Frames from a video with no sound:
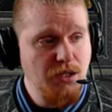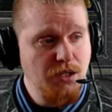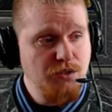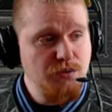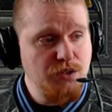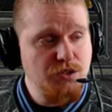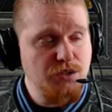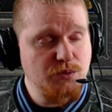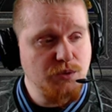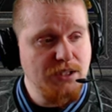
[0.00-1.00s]
to the
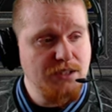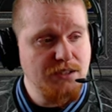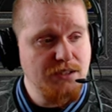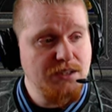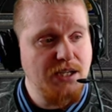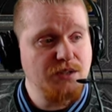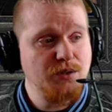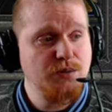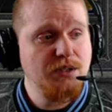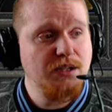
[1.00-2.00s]
General Tando
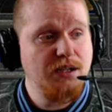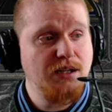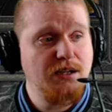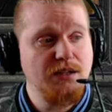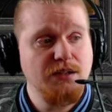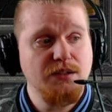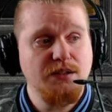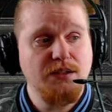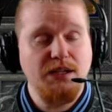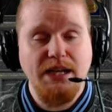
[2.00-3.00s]
Laga
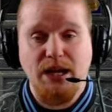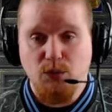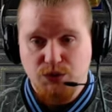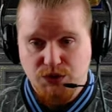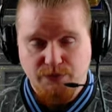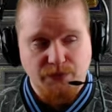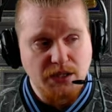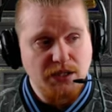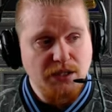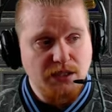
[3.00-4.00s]
Naut,
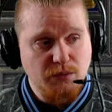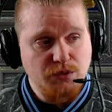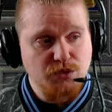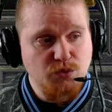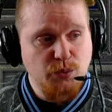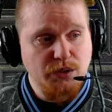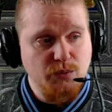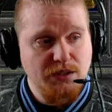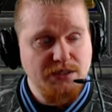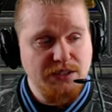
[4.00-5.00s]
uh, which is
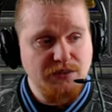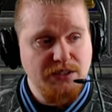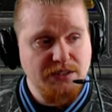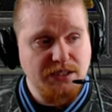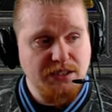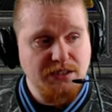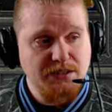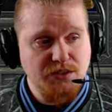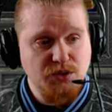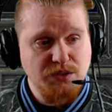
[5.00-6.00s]
twenty-one to seventy-six.
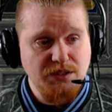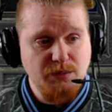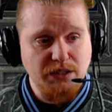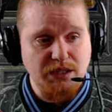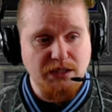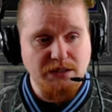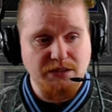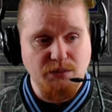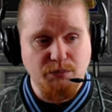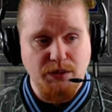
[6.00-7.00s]
As you can see, we got a nice
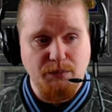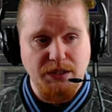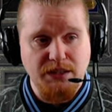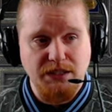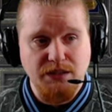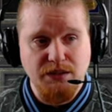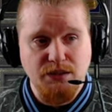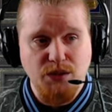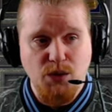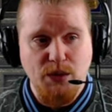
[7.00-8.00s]
little bump in the
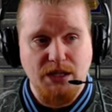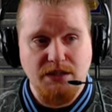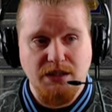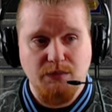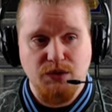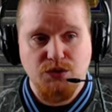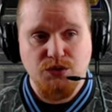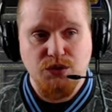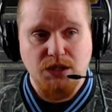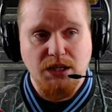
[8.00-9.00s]
low end
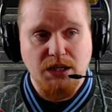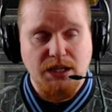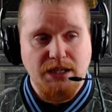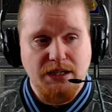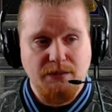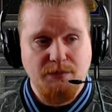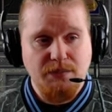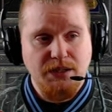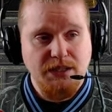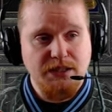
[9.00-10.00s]
damage. Um,
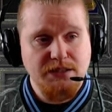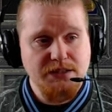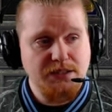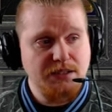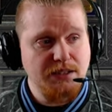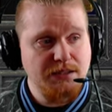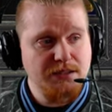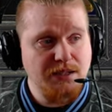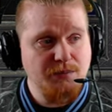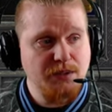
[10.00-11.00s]
and, uh, and the
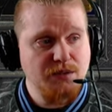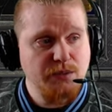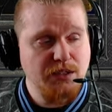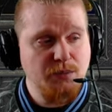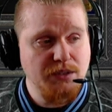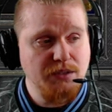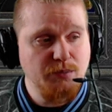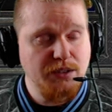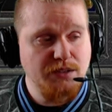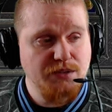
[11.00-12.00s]
top end went up a little
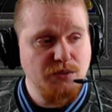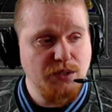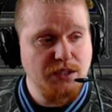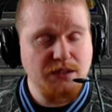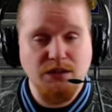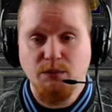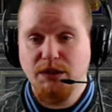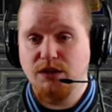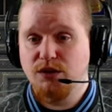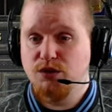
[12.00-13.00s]
bit, so a little
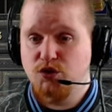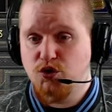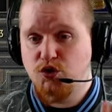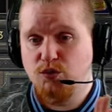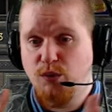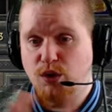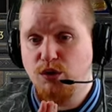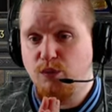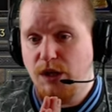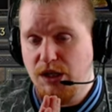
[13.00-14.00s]
bit
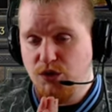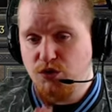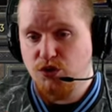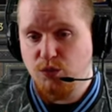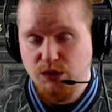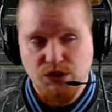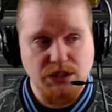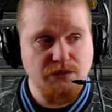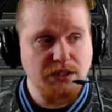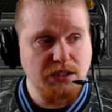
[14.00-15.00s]
smaller range, which is
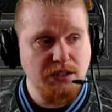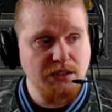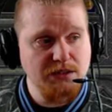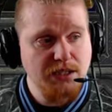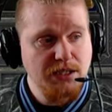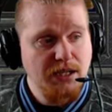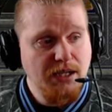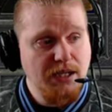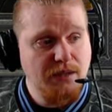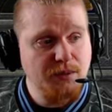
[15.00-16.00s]
definitely nice.
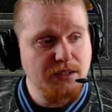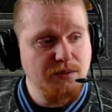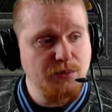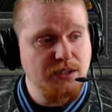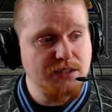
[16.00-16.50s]
Um, and then we get